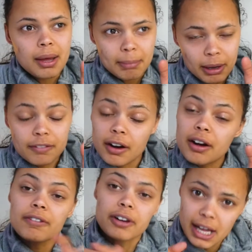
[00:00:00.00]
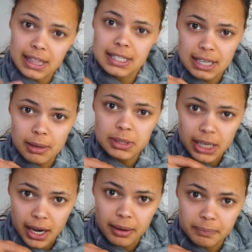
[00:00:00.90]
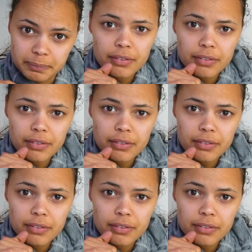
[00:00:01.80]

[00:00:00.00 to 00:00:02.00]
but very fun at the same time.